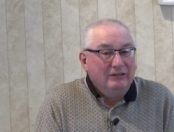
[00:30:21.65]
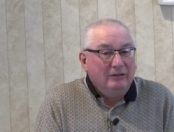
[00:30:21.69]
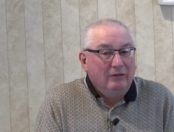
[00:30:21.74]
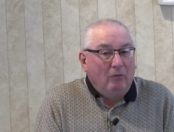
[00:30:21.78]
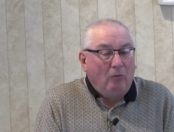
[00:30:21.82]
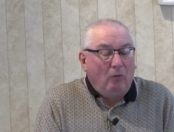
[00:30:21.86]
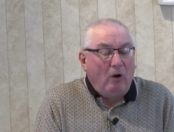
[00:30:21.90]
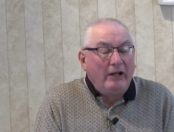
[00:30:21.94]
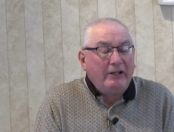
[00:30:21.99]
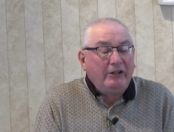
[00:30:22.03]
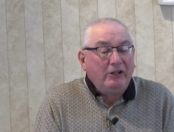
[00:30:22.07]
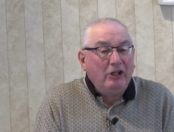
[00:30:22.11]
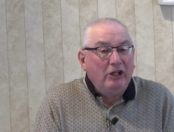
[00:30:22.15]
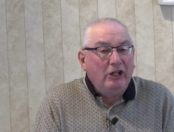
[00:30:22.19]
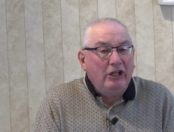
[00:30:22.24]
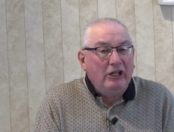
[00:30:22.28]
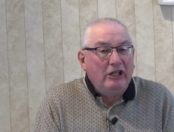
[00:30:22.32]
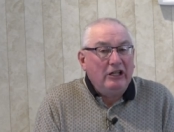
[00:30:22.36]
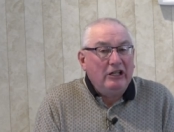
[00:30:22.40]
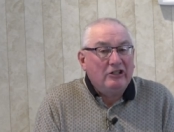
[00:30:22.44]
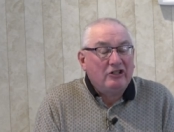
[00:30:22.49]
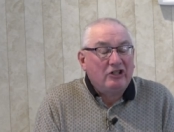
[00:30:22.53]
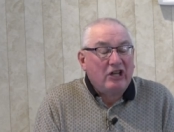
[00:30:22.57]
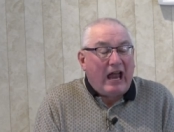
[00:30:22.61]
What
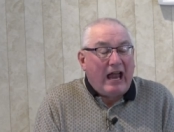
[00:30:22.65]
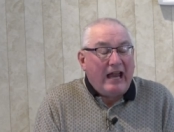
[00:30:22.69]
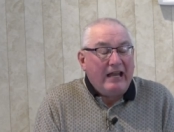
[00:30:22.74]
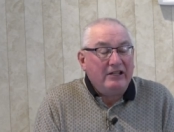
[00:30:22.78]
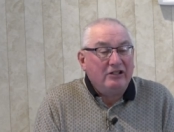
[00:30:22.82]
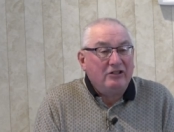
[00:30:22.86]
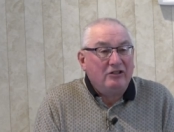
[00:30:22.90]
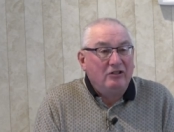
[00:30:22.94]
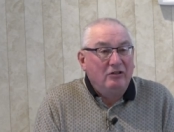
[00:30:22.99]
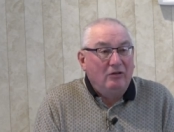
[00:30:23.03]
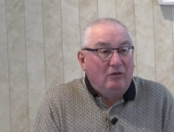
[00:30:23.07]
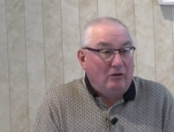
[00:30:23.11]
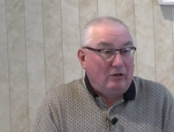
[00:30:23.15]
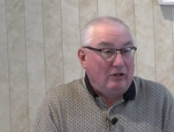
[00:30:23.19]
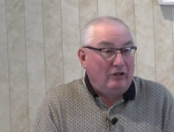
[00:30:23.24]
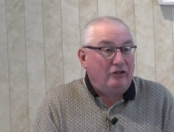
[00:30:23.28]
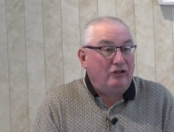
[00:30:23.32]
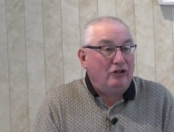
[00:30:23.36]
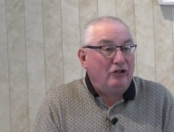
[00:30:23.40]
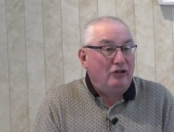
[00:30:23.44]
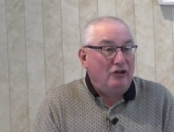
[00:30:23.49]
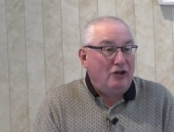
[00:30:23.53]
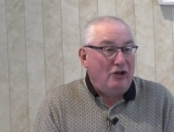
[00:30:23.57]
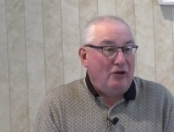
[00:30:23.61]
good is that going
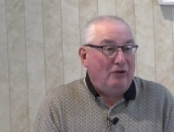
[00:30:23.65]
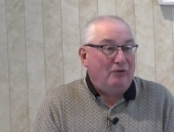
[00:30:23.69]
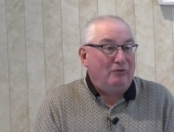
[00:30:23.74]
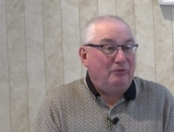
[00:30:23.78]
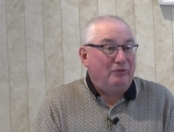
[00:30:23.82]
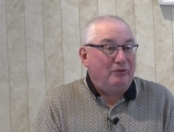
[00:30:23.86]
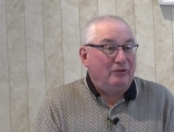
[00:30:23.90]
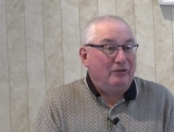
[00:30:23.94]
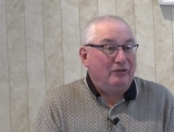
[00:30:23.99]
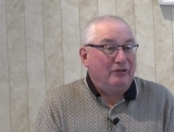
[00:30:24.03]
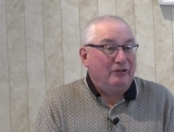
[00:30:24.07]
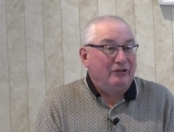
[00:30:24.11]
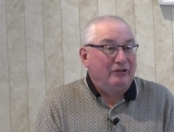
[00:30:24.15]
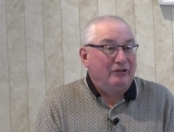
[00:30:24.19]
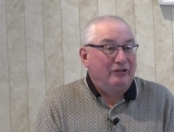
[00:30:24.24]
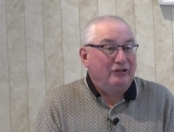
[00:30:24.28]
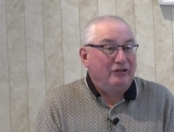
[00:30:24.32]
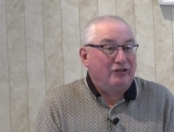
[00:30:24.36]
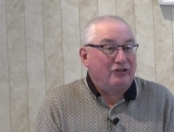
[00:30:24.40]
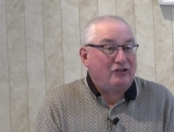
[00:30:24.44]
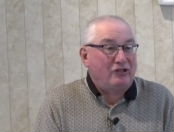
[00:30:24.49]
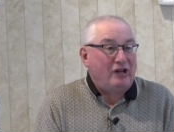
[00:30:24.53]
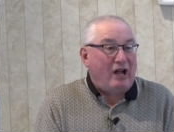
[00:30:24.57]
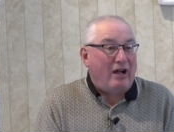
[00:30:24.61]
to do
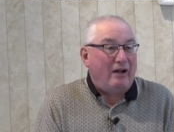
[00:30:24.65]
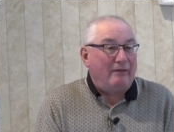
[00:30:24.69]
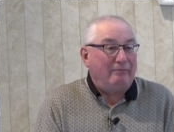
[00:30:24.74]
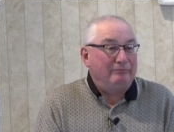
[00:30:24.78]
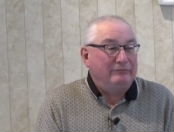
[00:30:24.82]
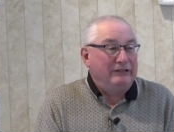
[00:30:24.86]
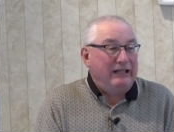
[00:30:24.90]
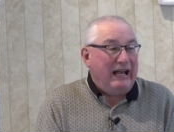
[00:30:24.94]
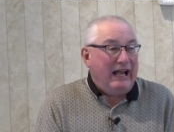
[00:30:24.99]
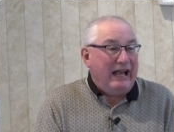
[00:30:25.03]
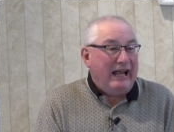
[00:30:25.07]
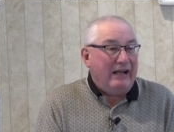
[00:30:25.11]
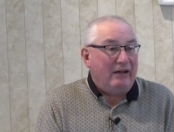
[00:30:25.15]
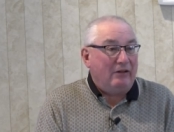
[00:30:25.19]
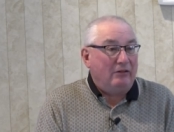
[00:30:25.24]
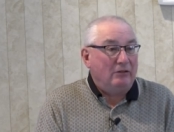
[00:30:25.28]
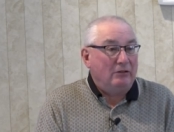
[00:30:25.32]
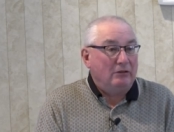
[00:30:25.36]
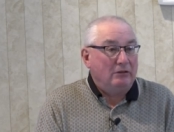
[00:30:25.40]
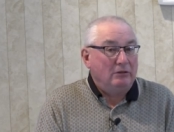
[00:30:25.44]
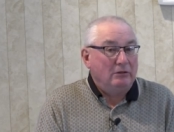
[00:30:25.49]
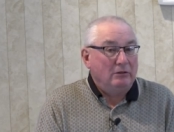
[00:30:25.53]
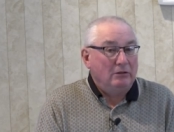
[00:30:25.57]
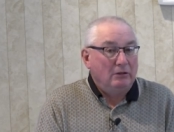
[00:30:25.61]
to stop now?
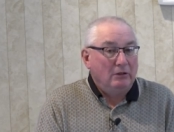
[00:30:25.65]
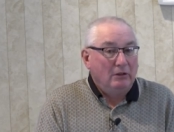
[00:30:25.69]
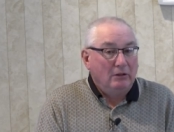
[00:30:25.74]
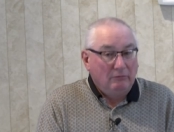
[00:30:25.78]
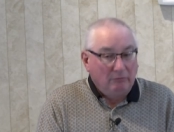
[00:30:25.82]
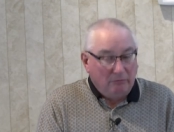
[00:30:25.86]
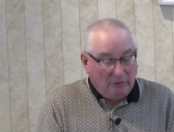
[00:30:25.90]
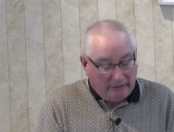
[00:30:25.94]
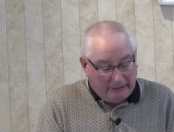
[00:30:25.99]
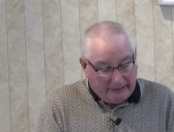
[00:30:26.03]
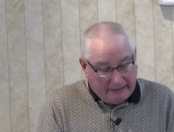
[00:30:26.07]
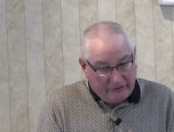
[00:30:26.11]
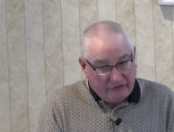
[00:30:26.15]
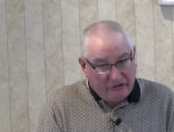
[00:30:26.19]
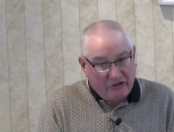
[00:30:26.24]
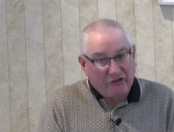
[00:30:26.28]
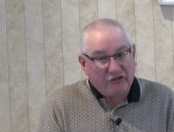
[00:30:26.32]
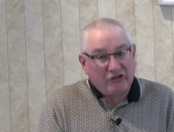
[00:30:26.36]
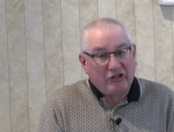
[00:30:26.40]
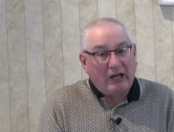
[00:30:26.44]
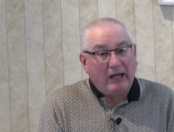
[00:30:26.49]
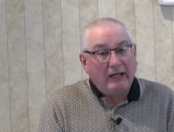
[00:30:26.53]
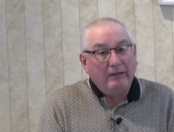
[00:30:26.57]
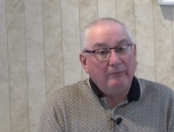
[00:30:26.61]
Well, that's
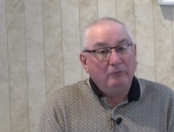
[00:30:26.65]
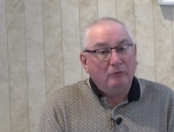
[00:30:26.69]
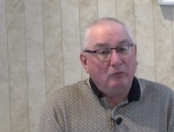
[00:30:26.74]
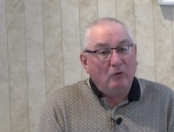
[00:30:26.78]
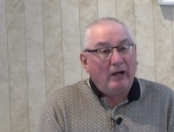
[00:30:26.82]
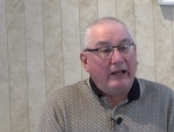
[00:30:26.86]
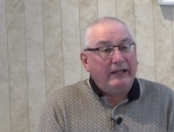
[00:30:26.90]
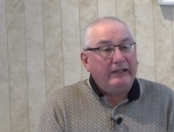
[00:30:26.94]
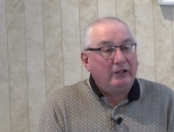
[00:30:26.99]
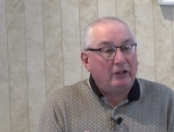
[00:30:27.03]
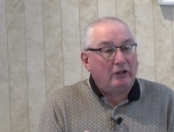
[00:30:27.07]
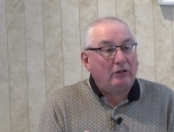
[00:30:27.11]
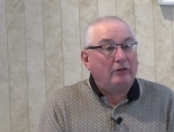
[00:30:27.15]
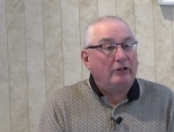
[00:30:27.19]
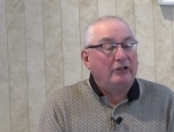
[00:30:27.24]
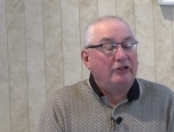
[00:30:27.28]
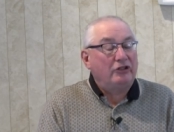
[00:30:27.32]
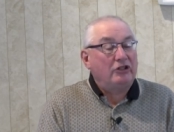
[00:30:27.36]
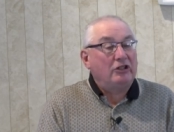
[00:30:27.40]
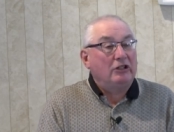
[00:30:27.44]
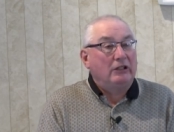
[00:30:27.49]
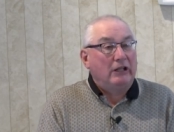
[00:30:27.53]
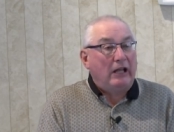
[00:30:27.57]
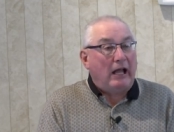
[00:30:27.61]
the same way the
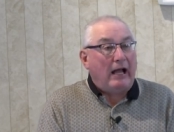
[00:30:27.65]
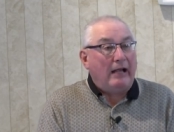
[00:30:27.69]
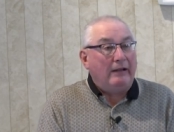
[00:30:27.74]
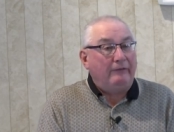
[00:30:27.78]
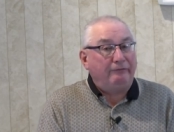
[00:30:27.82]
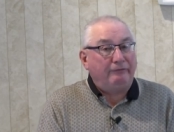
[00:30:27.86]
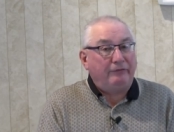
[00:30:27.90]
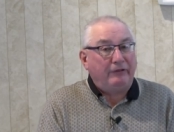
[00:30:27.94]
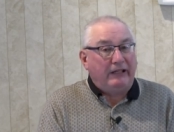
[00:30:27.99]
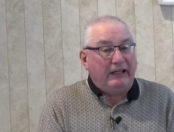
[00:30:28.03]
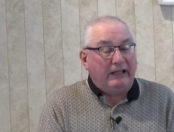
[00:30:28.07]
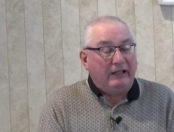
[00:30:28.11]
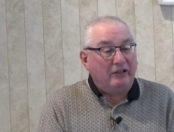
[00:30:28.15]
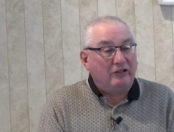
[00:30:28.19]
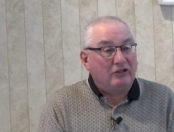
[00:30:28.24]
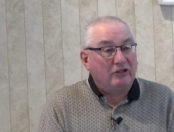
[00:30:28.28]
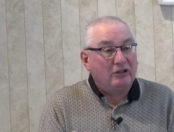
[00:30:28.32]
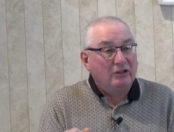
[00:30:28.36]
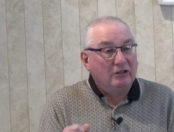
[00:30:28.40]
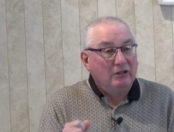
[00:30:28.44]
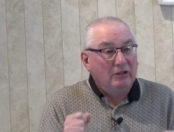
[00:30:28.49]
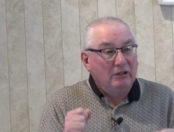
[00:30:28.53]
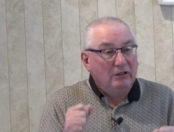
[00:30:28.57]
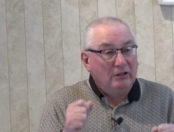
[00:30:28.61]
Christian life is.
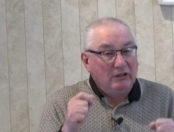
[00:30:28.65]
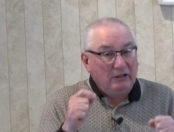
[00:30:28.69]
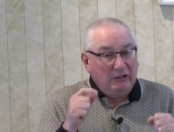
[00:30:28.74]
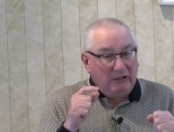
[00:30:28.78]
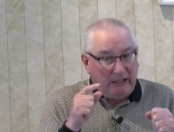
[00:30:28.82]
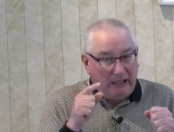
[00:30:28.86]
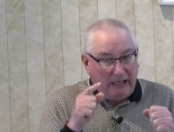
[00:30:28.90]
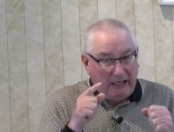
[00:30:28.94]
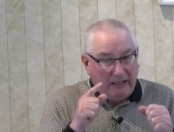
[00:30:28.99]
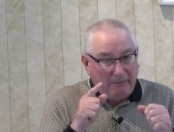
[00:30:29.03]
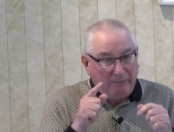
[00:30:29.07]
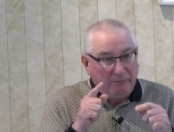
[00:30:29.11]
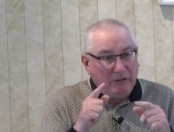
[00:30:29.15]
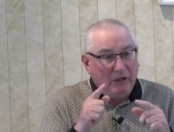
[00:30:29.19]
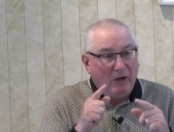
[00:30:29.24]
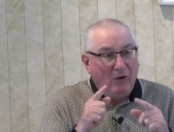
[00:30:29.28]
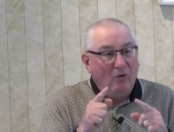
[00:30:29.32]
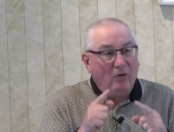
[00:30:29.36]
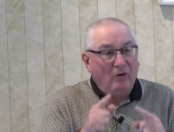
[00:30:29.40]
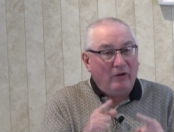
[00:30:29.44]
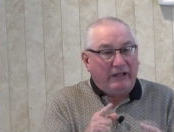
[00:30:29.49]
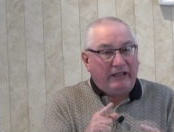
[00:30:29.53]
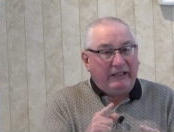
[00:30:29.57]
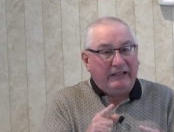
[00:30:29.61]
Keep
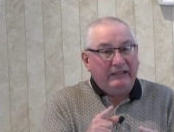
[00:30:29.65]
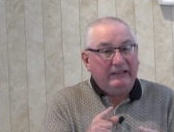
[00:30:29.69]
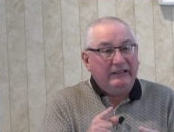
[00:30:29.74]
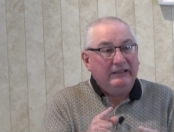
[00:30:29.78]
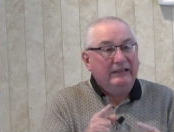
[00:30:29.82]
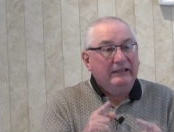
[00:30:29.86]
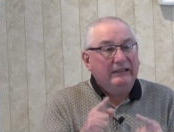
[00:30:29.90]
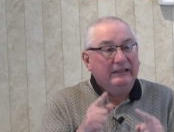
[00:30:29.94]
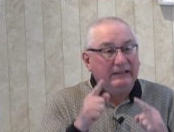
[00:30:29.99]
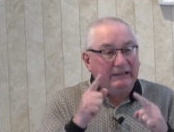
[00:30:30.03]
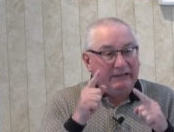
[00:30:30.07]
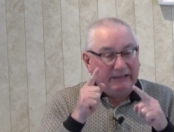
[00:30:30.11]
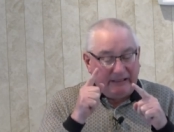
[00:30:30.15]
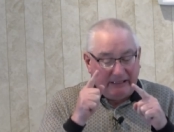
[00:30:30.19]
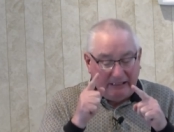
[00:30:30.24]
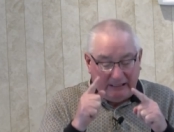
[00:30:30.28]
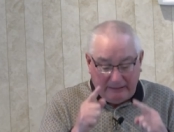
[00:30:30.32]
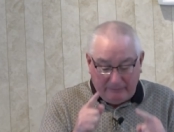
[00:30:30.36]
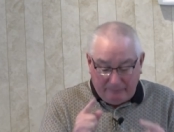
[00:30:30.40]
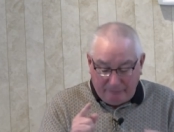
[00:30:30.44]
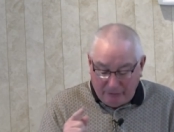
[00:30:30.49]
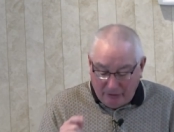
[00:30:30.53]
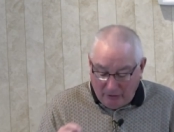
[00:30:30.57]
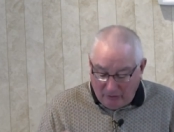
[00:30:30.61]
going,
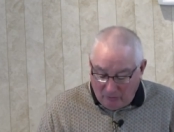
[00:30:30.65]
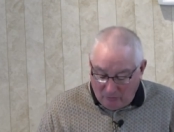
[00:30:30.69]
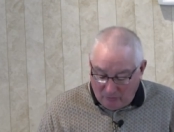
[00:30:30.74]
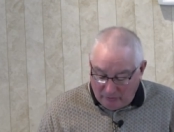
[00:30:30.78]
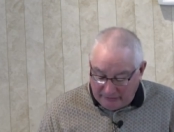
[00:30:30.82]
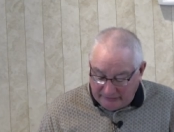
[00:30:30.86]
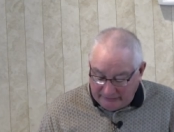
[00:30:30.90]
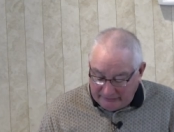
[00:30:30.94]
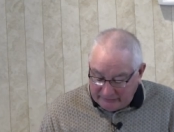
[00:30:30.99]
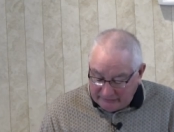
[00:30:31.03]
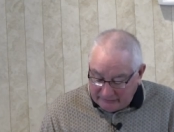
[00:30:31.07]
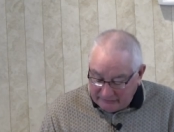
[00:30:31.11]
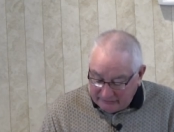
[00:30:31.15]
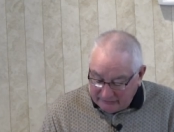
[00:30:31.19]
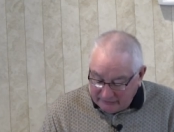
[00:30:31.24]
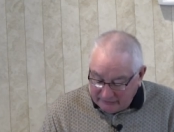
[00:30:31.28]
keep going.